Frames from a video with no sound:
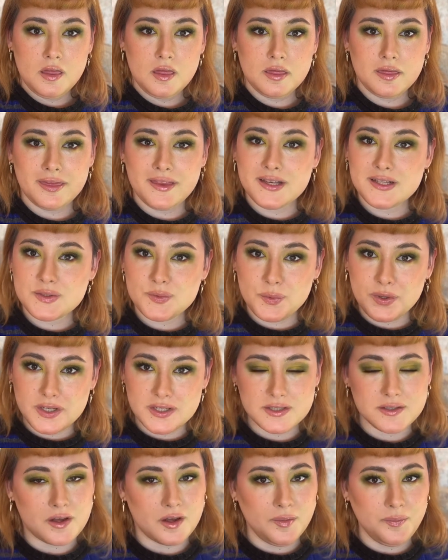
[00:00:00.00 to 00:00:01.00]
This one is
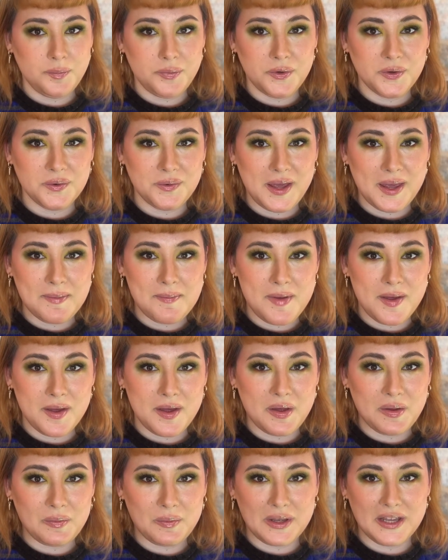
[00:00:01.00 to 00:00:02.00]
called
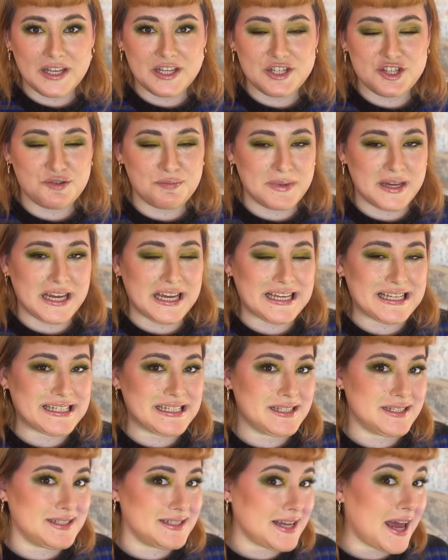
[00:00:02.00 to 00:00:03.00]
Prueba, which
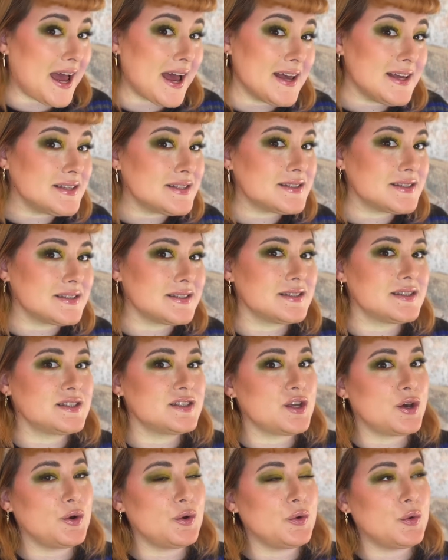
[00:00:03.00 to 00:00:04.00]
means test.
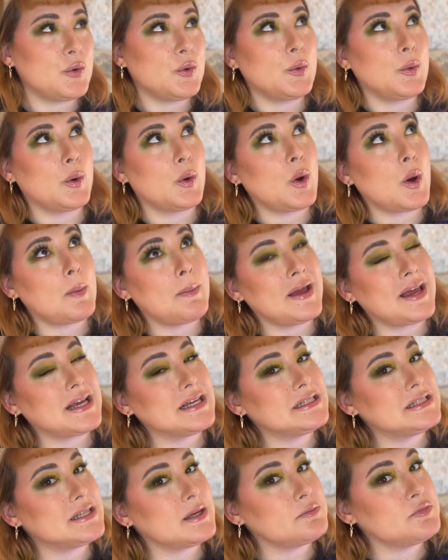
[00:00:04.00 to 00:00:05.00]
So my
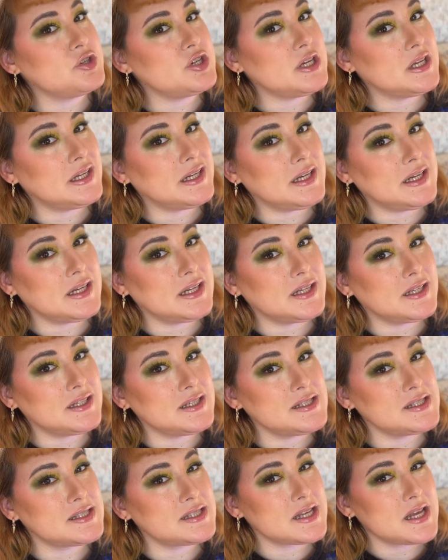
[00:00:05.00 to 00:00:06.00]
assumption
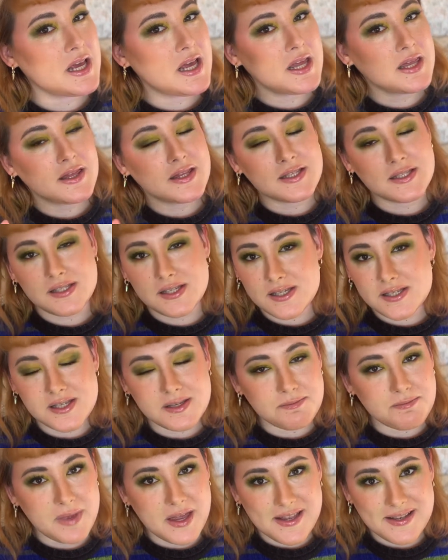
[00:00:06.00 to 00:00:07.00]
is this isn't
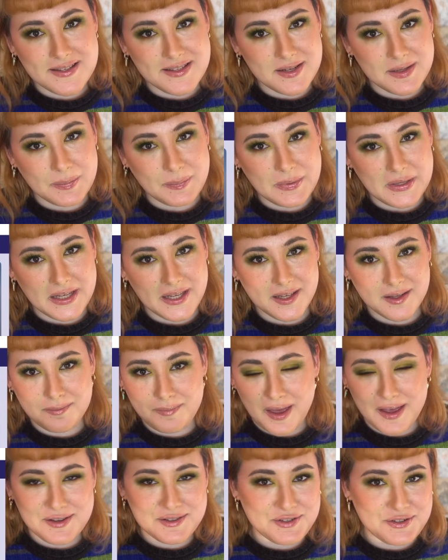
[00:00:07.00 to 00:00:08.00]
meant to be a
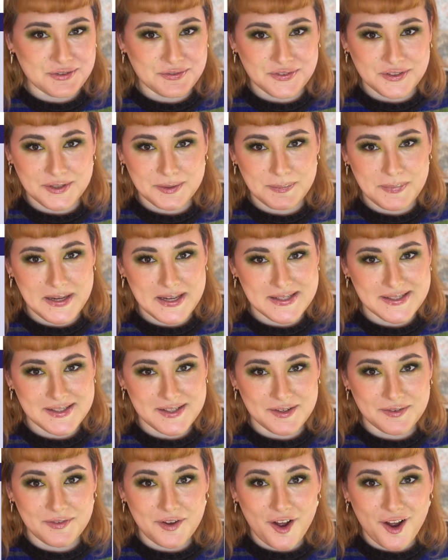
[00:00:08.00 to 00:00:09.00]
masterful piece
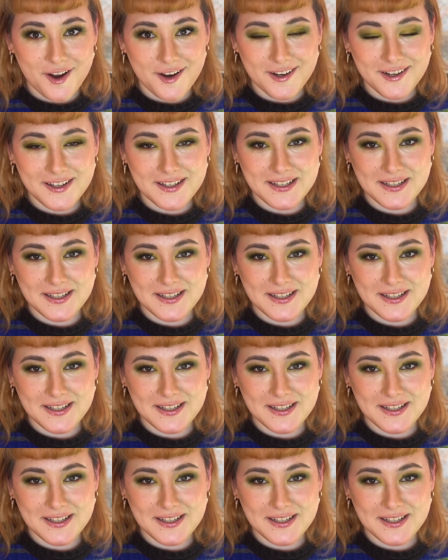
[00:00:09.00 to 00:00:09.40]
of art.